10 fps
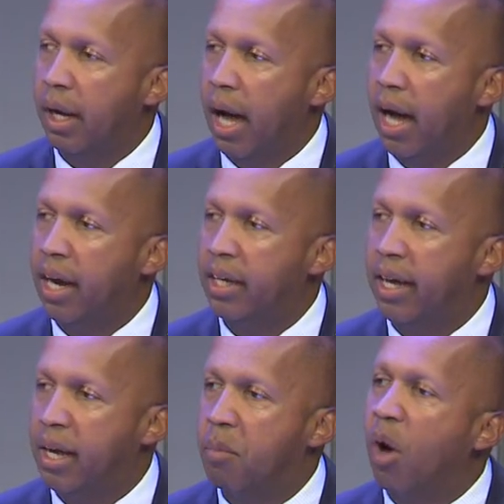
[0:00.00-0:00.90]
I
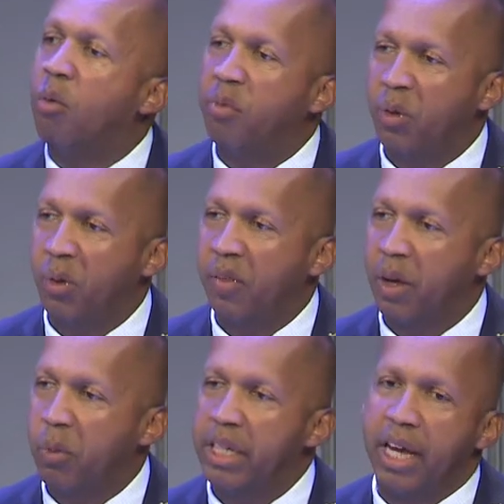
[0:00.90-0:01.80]
am hopeful
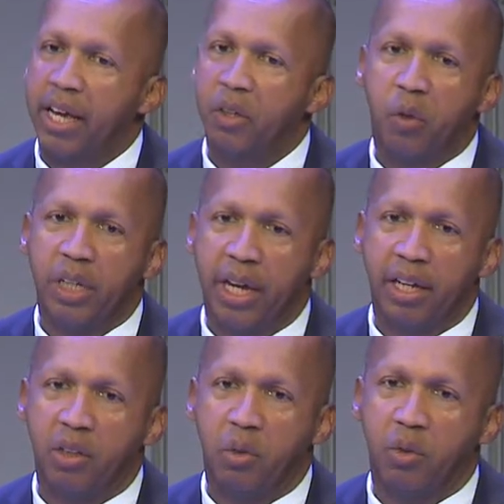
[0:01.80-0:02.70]
that we can
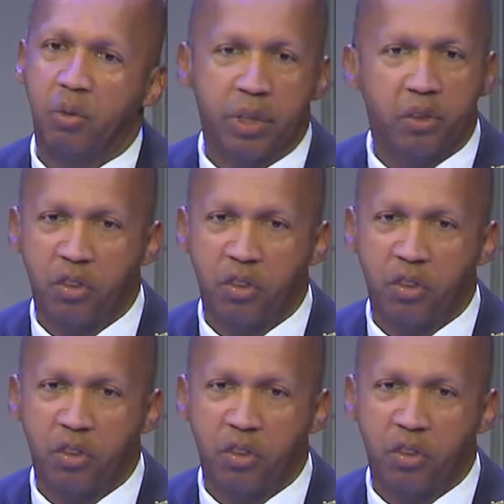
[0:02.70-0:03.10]
create real